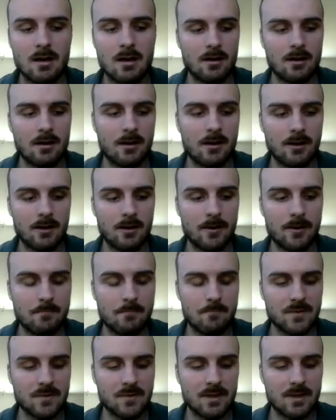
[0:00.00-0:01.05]

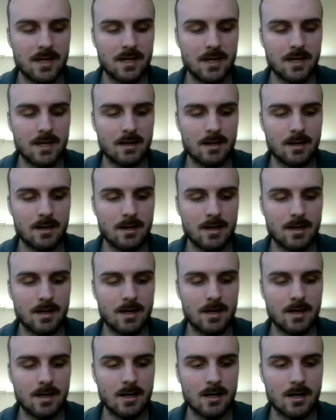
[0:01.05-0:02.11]
Then
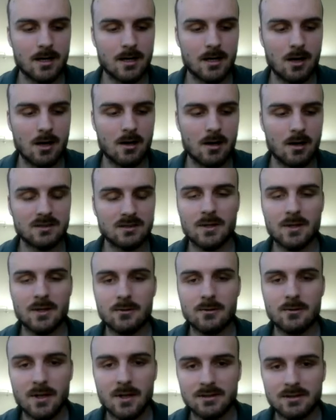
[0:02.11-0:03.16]
there are some other
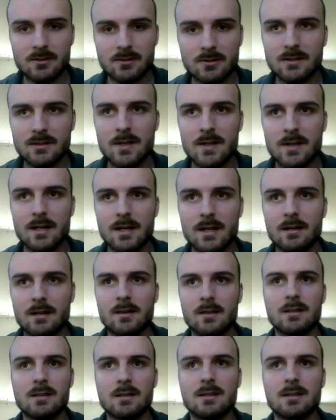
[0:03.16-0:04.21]
repositories there.
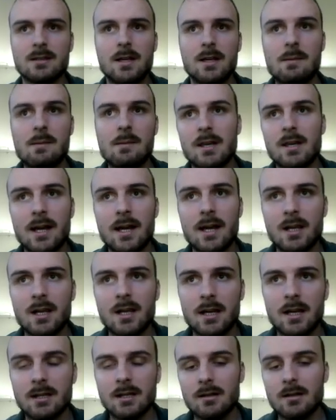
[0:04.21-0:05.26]
There's an API
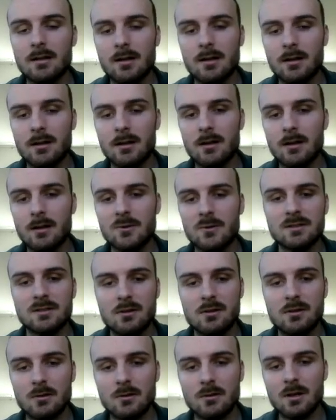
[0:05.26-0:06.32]
client, which is a
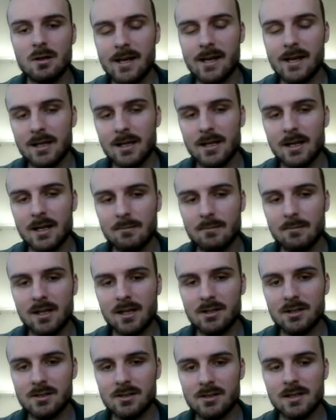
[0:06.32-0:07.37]
cool command line
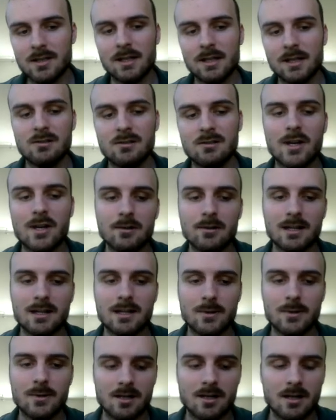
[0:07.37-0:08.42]
application that lets you interact
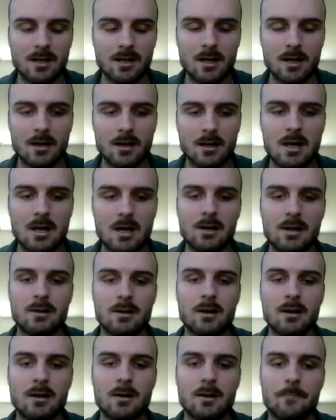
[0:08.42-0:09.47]
with Galah
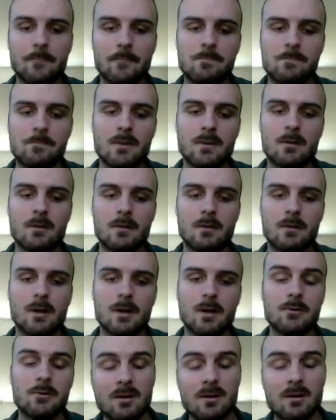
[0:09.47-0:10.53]

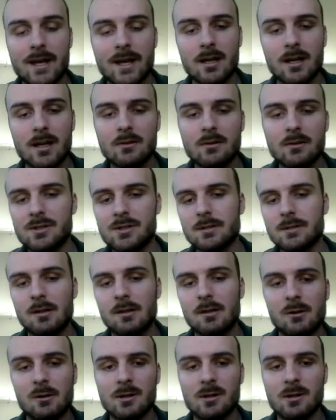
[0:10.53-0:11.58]
through the command line, which is a
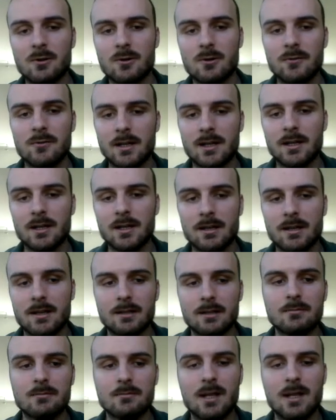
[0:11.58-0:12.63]
little bit more friendly
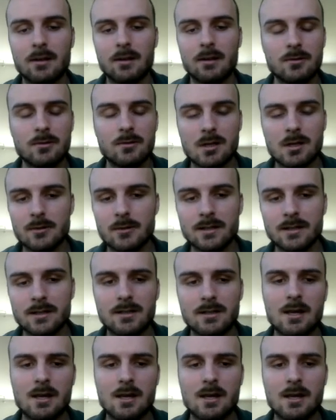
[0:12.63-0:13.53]
than clicking through GUIs.